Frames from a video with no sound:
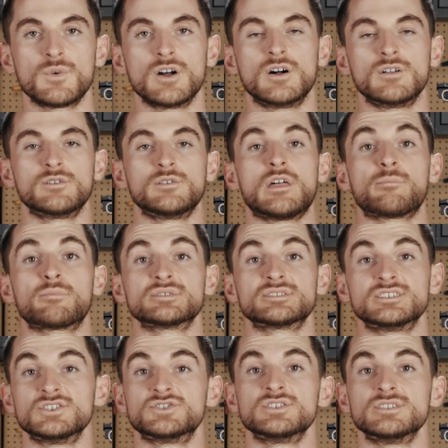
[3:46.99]
we all know that
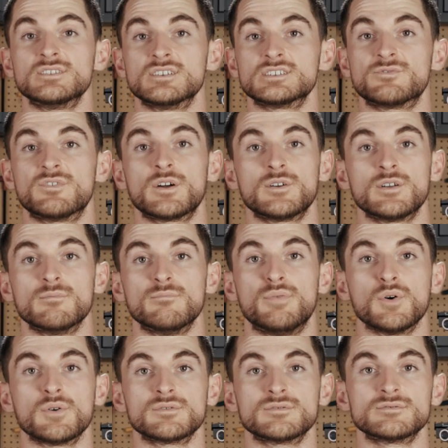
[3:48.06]
precision is very
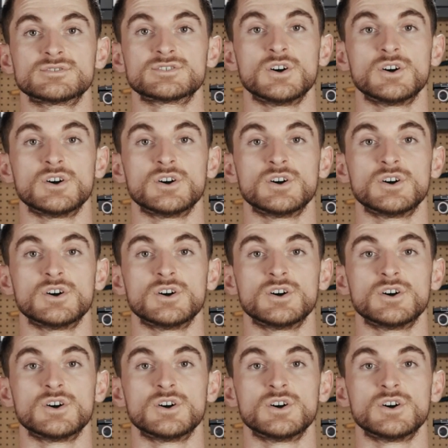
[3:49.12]
important.